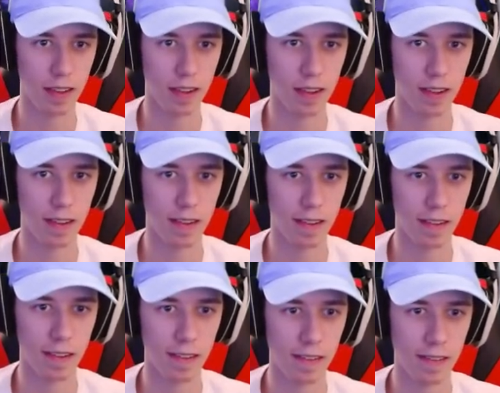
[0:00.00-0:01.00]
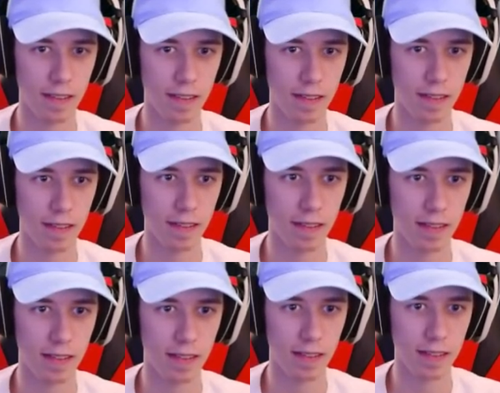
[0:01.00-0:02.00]

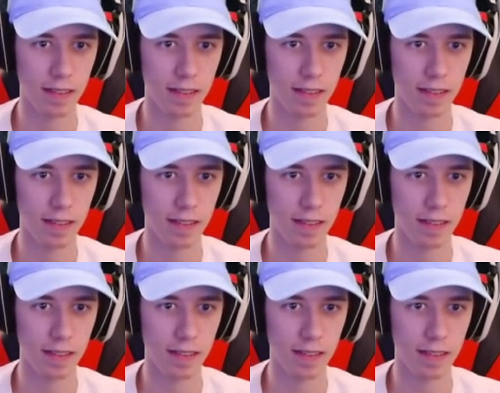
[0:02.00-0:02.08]
No one is speaking in this clip.